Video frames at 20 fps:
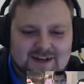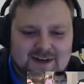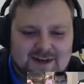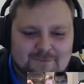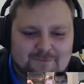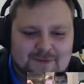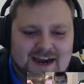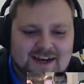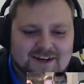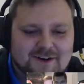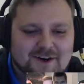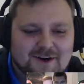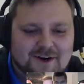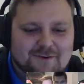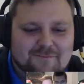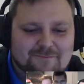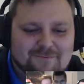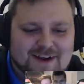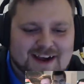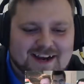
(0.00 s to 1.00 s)
I'm back
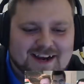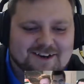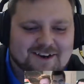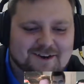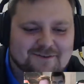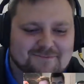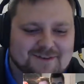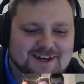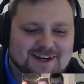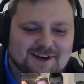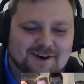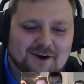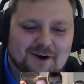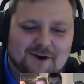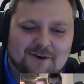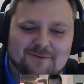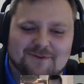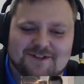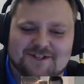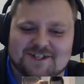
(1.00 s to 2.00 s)
on my
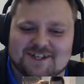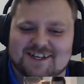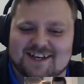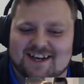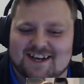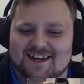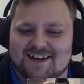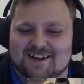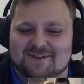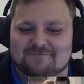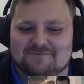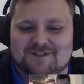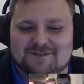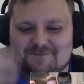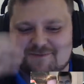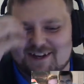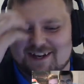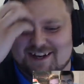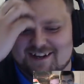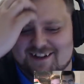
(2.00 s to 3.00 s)
garbage again, and I'm just
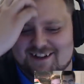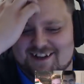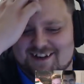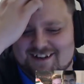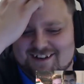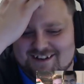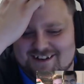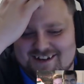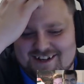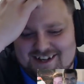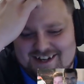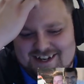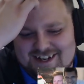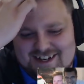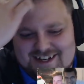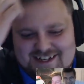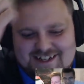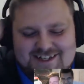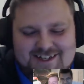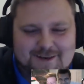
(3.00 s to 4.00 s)
playing a lot of
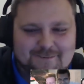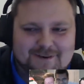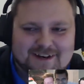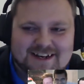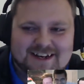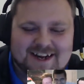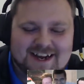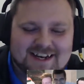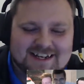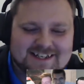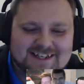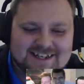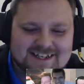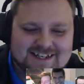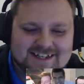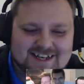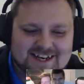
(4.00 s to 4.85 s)
Simic Nexus.